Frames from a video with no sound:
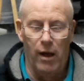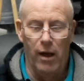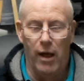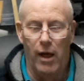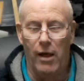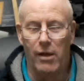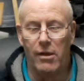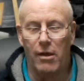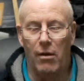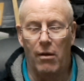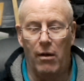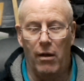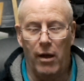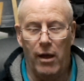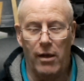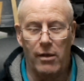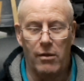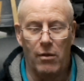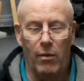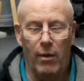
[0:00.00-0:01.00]

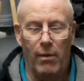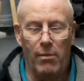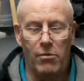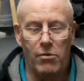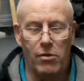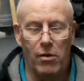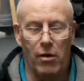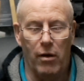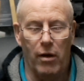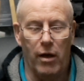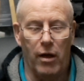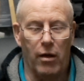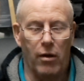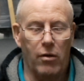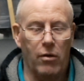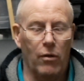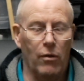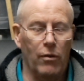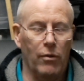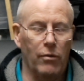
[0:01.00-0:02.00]
is a website
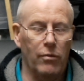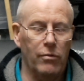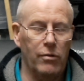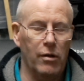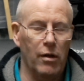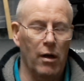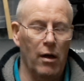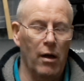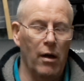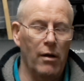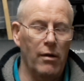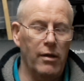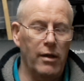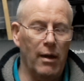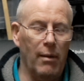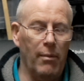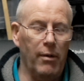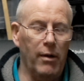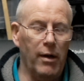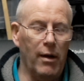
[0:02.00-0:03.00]
called
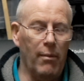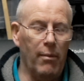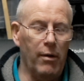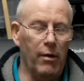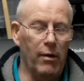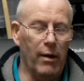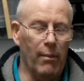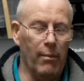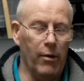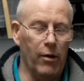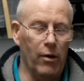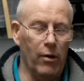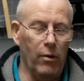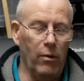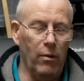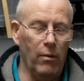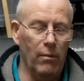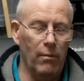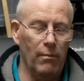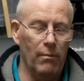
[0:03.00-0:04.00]
www.vcalc.com.